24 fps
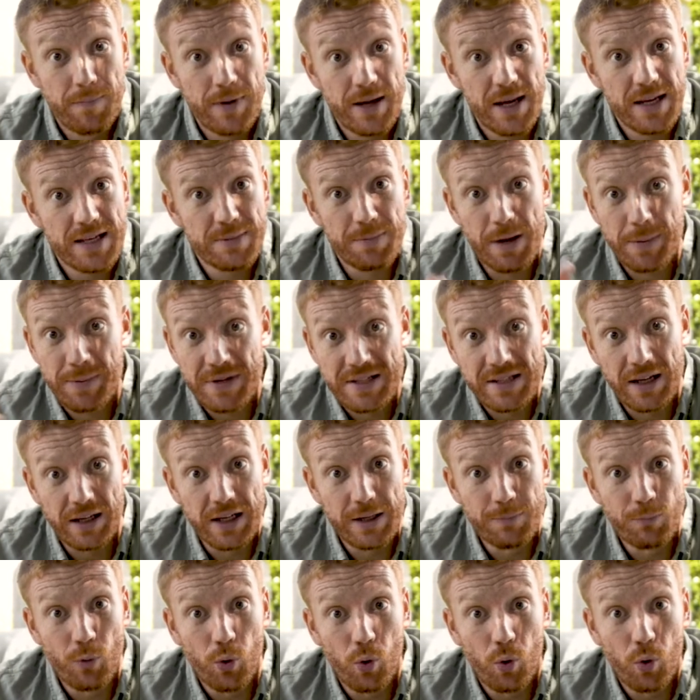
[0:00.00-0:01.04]
that's maybe
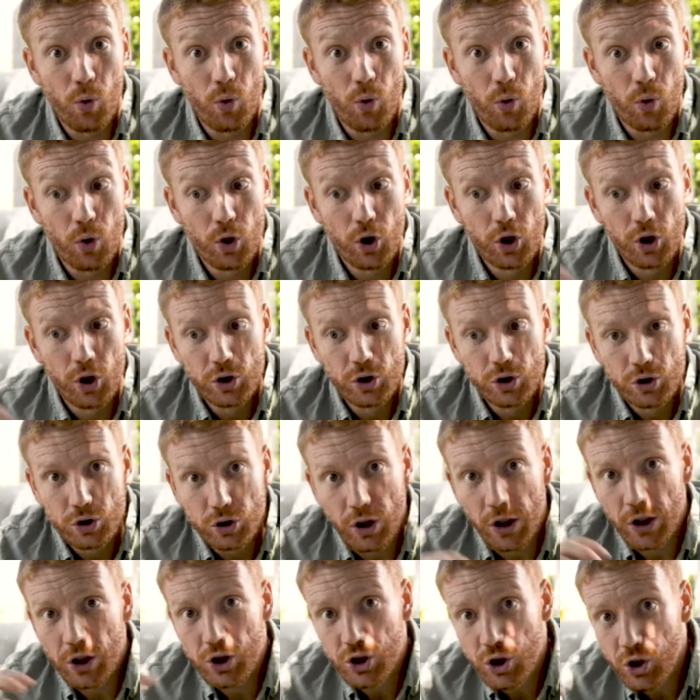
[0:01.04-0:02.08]
slightly more
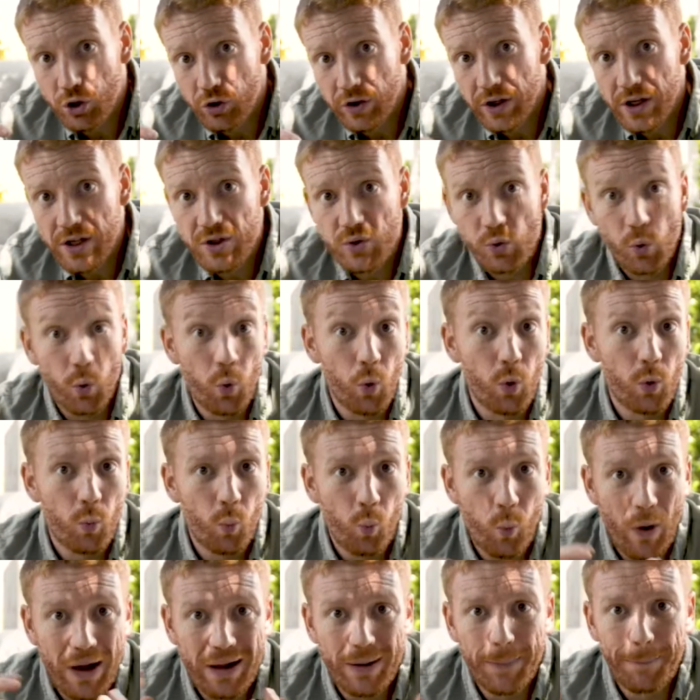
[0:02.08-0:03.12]
luxurious or
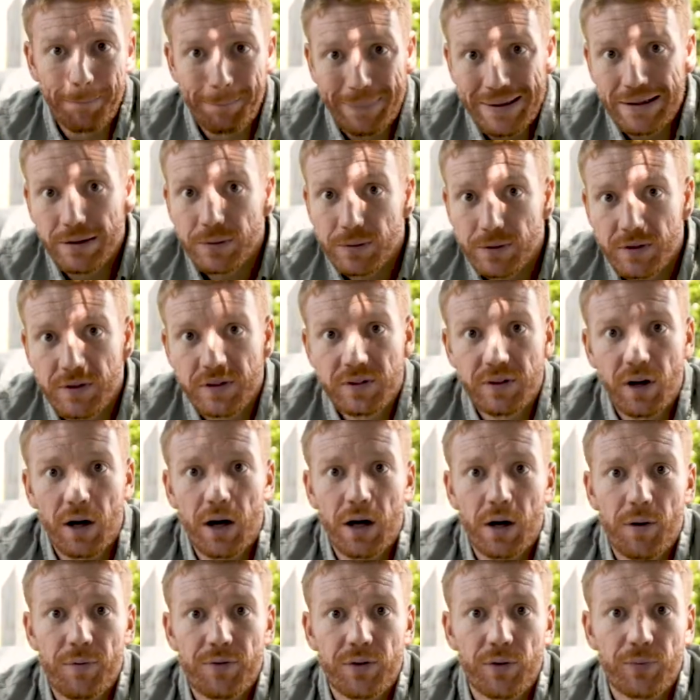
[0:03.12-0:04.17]
well-built
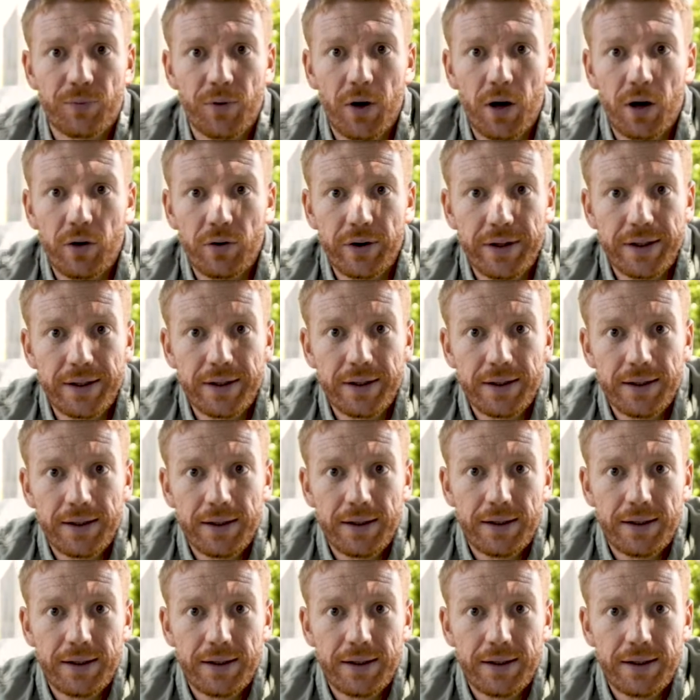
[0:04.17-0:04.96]
style of safari